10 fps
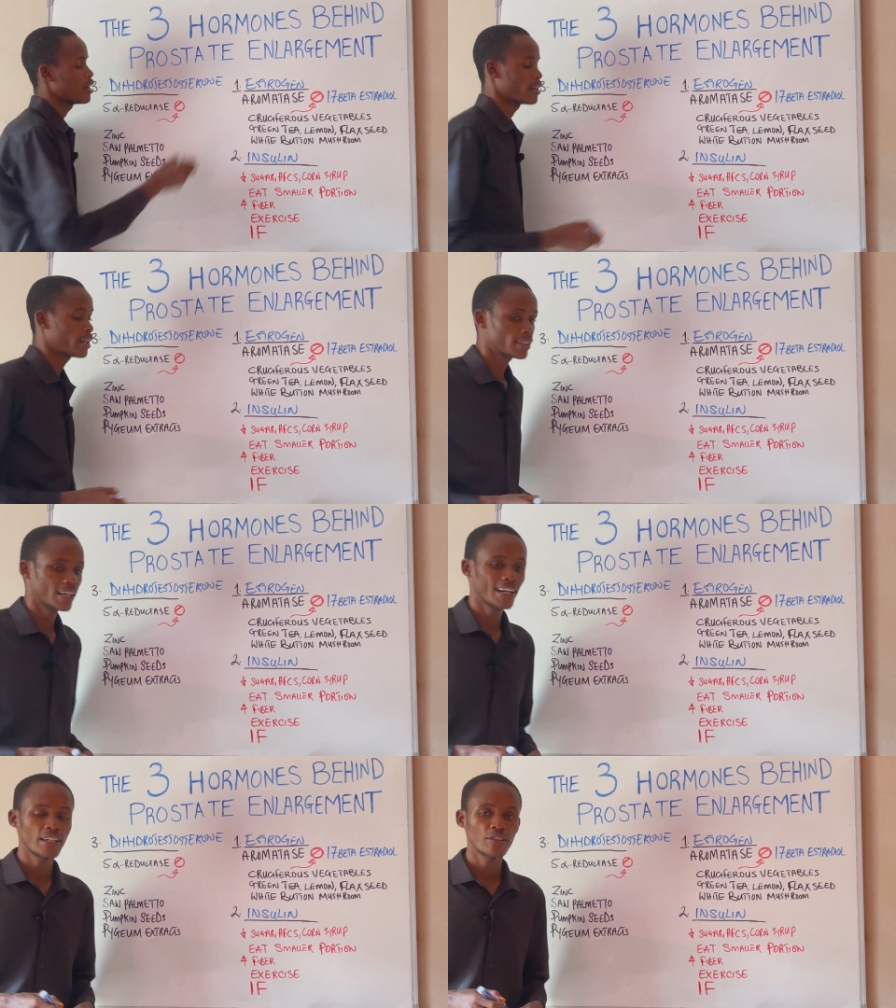Now,
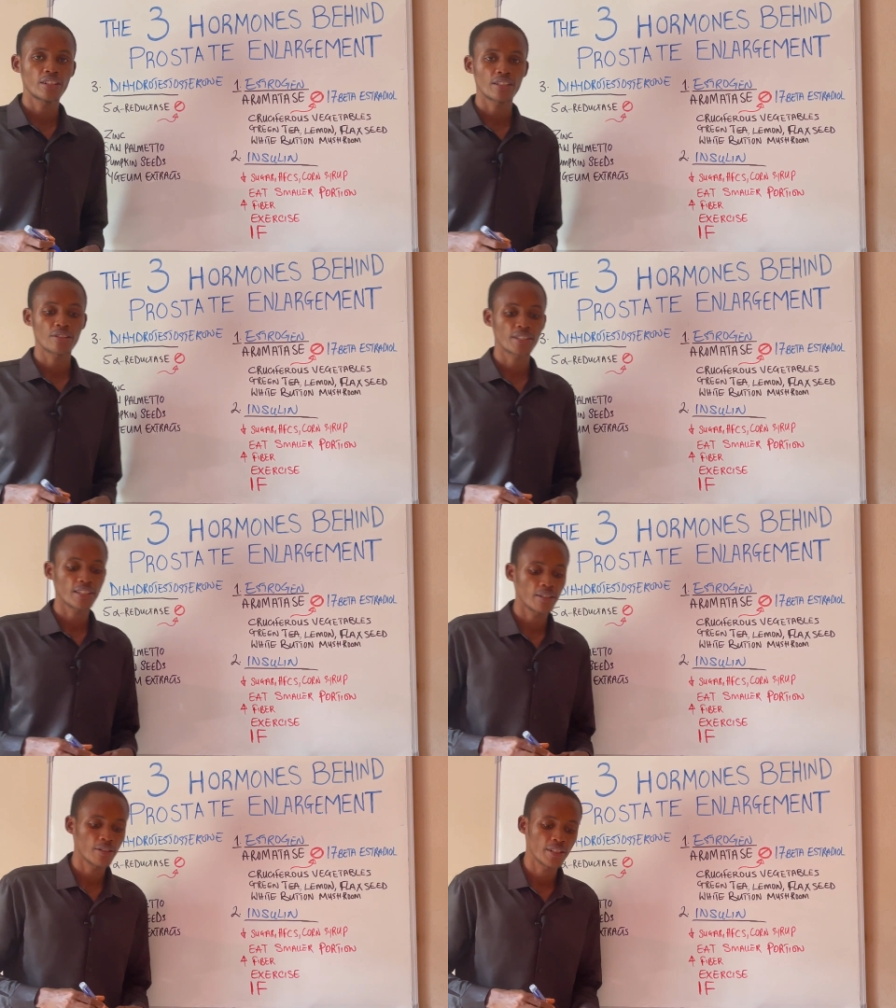
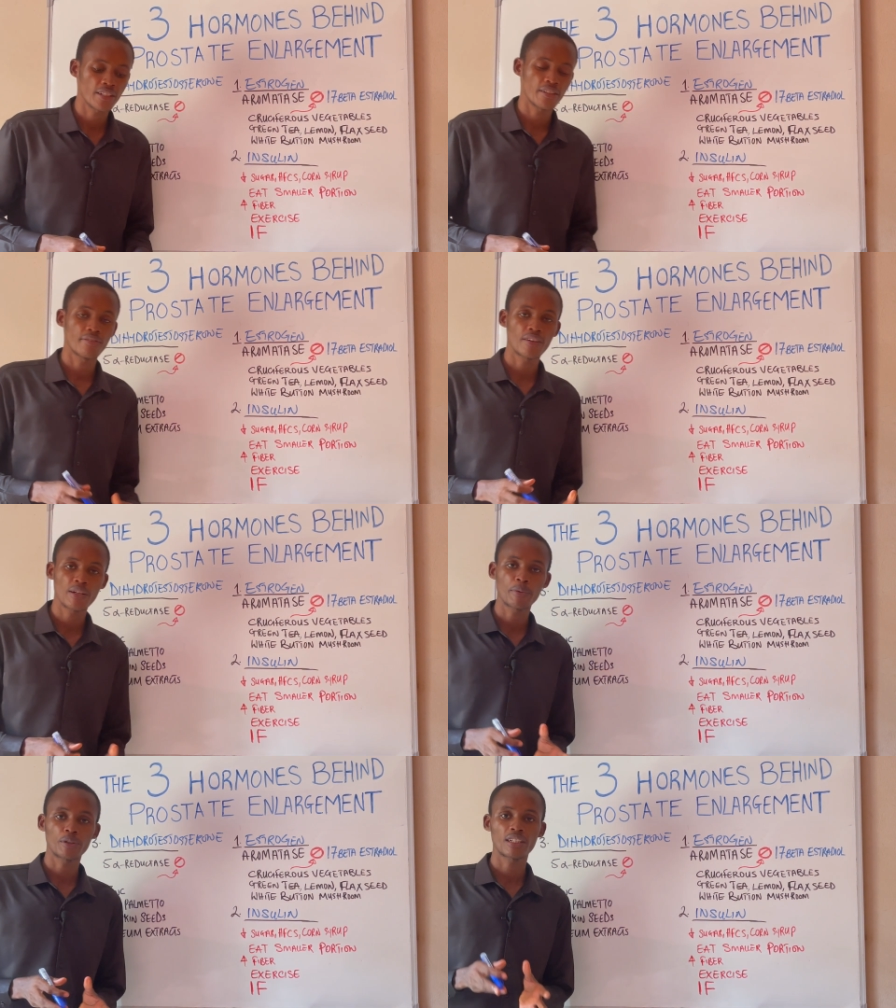dihydrotestosterone is a very
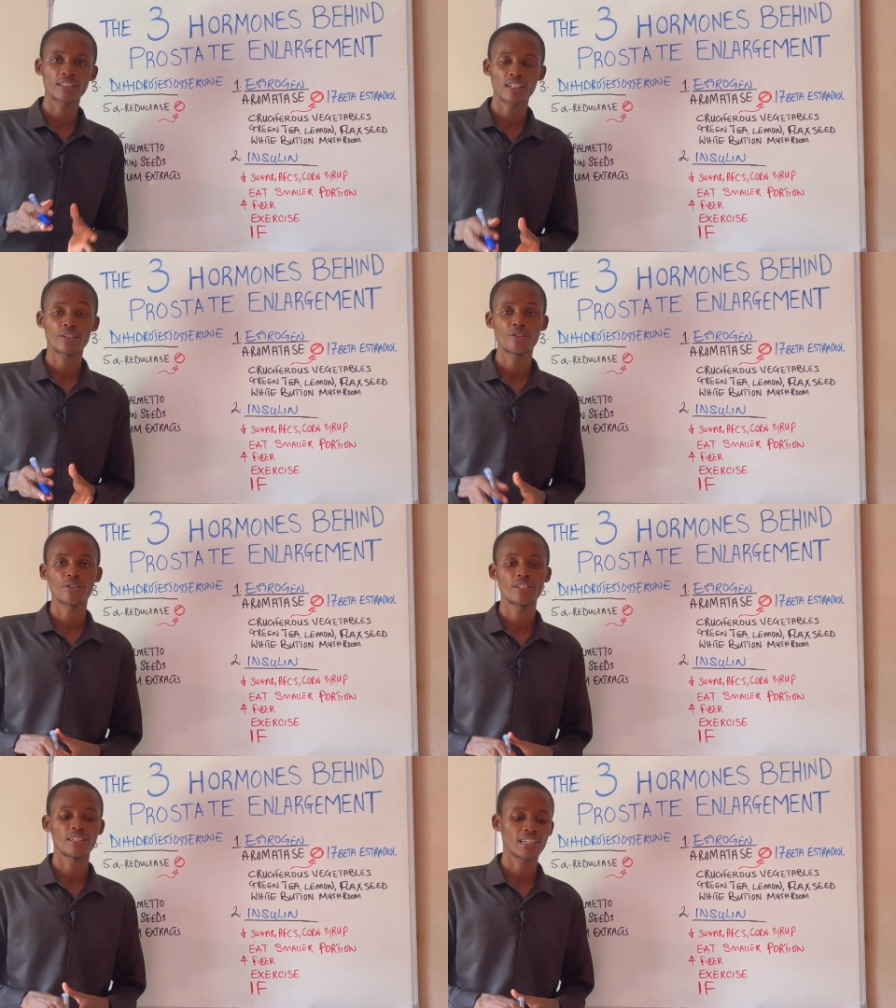potent
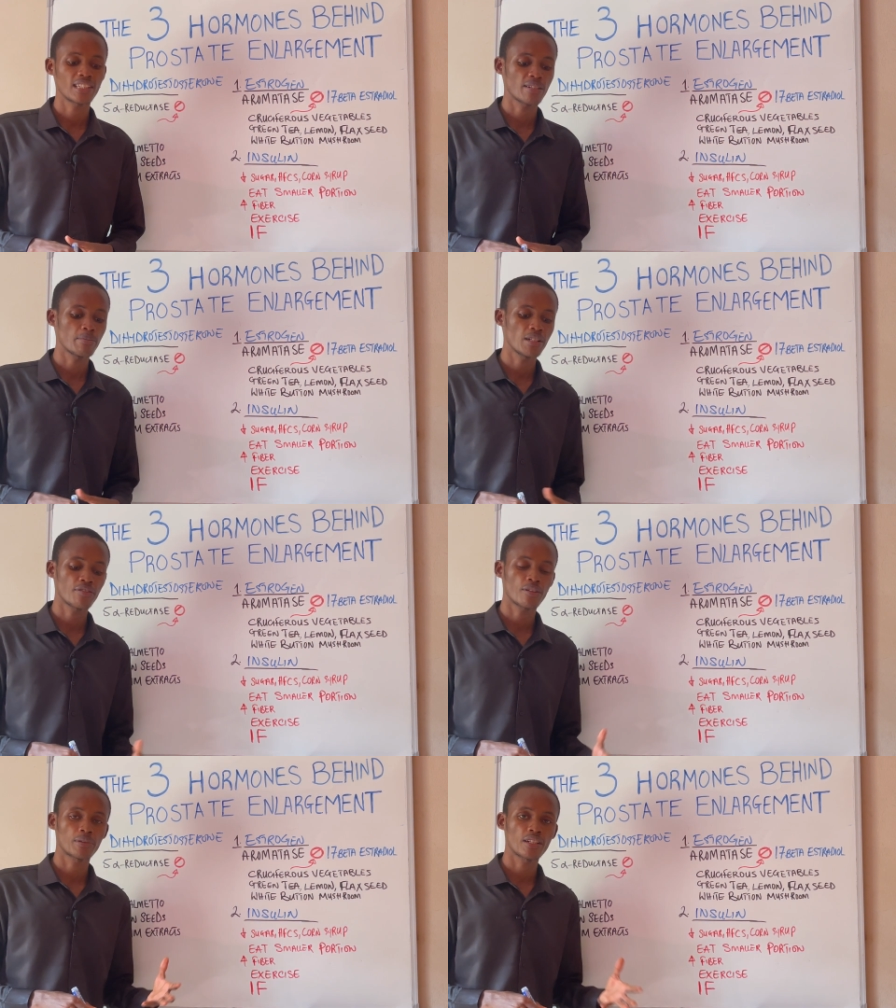androgen that is made
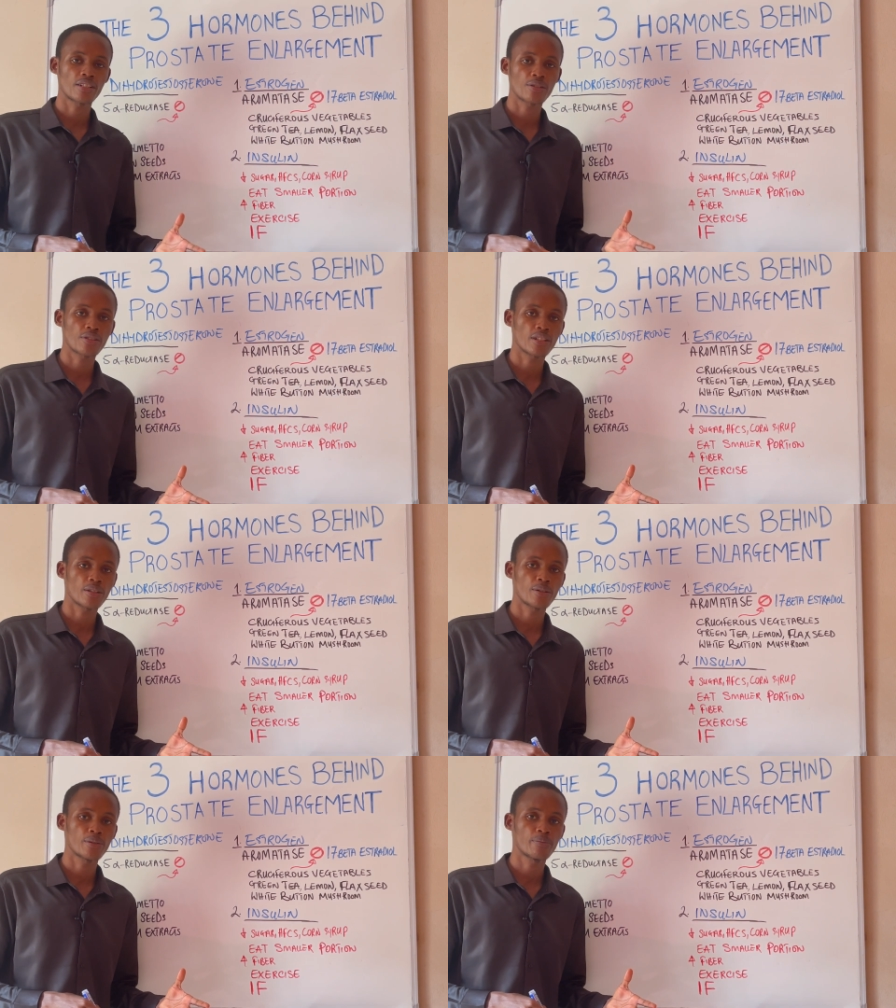from
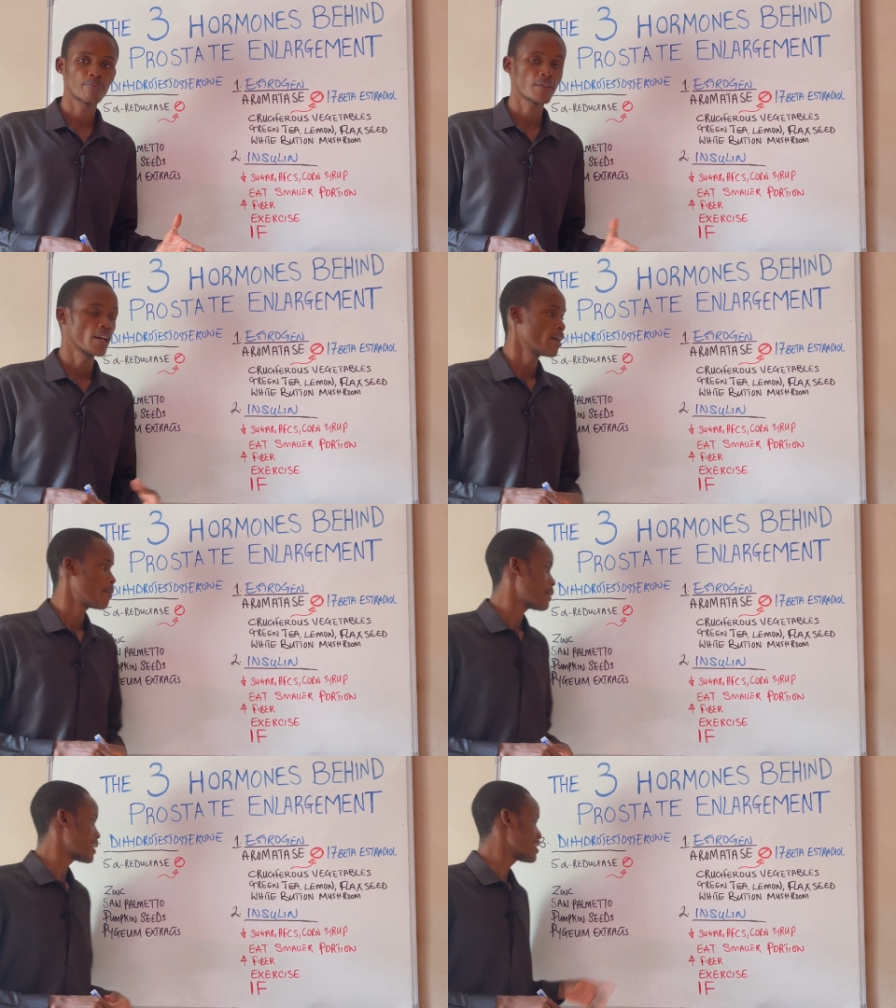testosterone
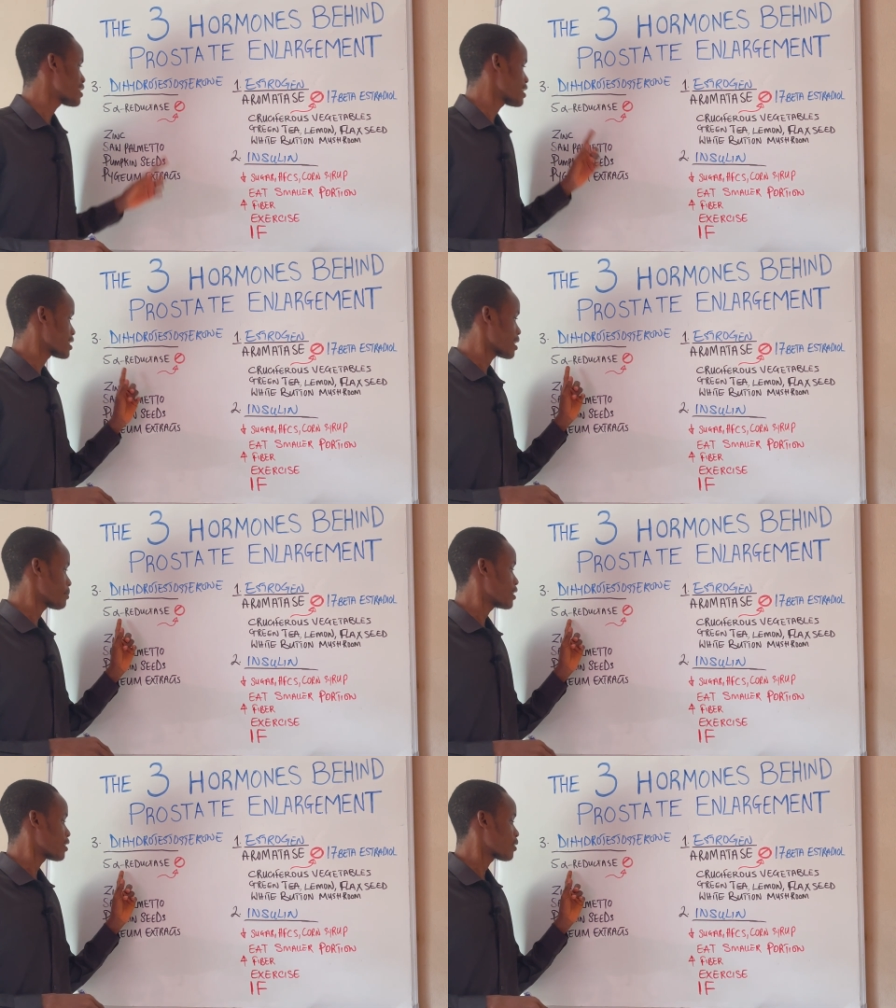by this enzyme
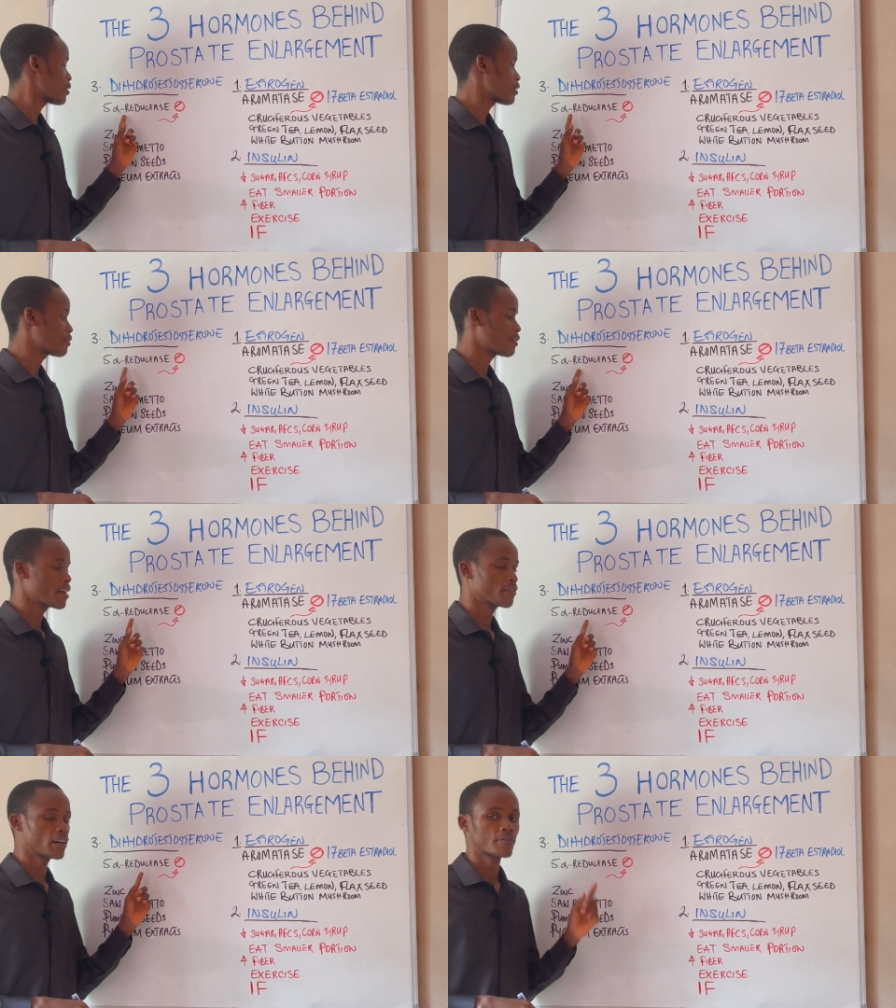here called
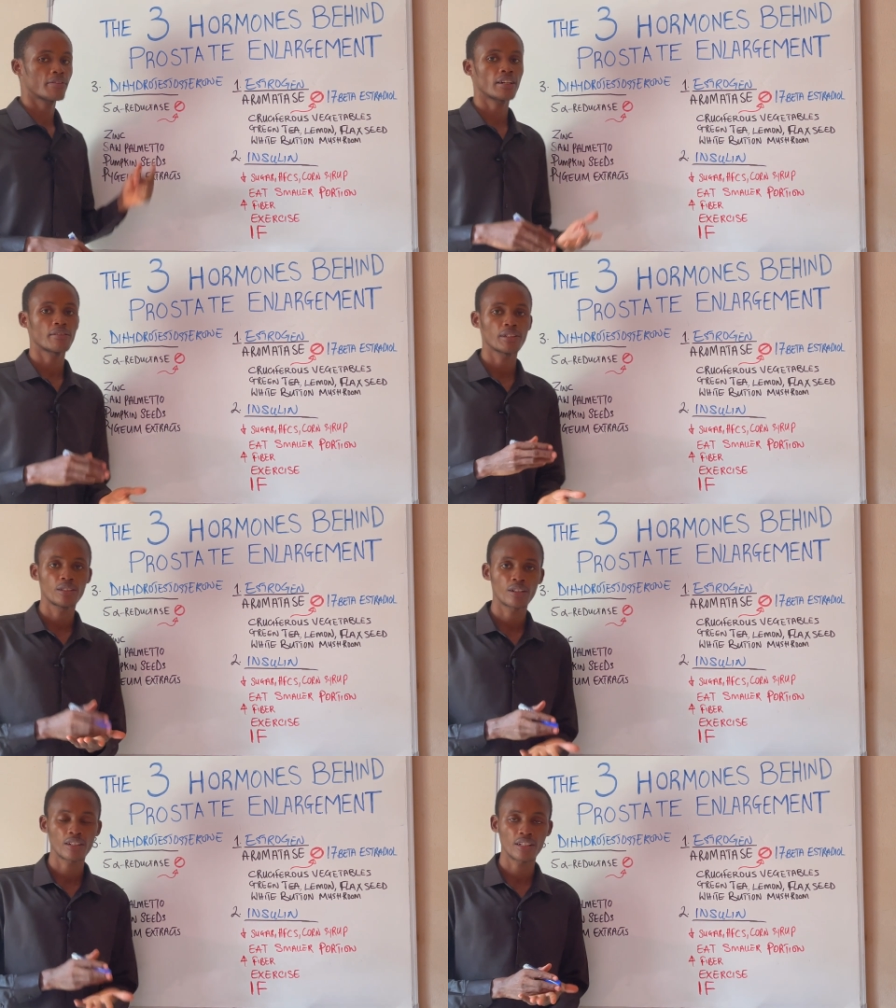five alpha
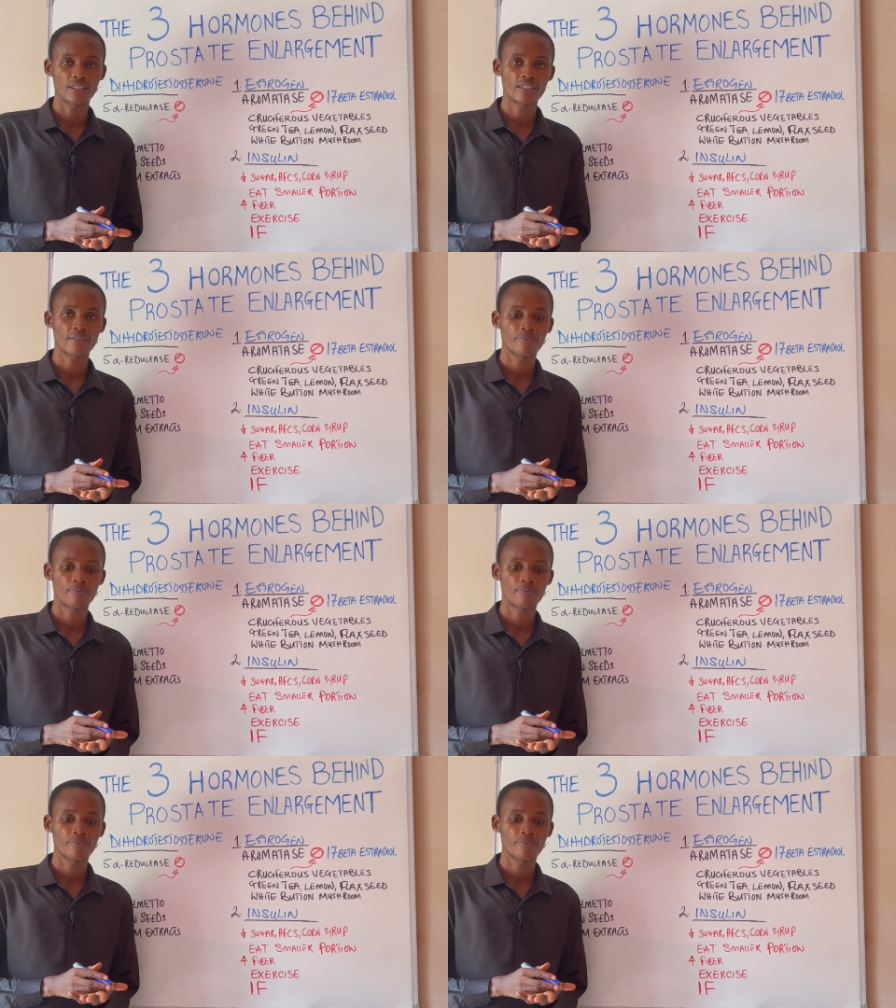reductase.